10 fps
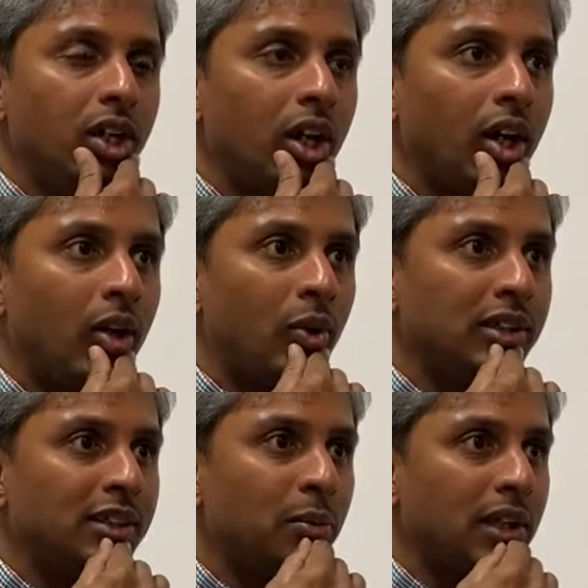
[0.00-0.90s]
For
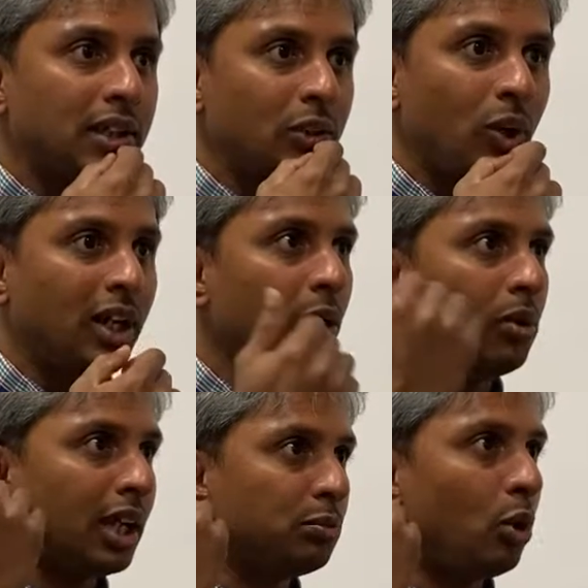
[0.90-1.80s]
example, there is a white label
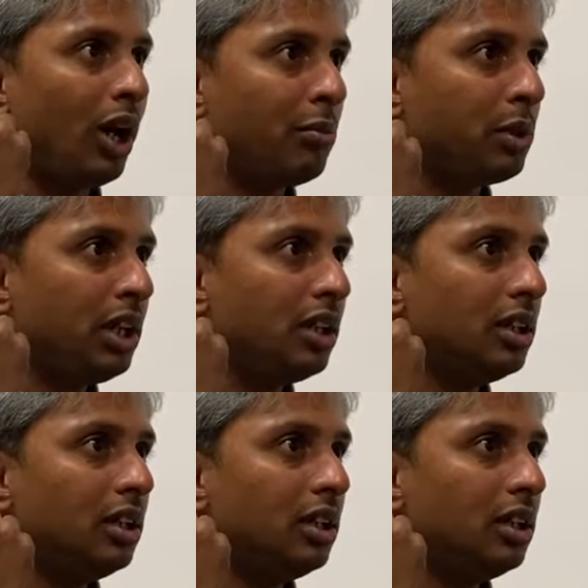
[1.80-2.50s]
expo happening.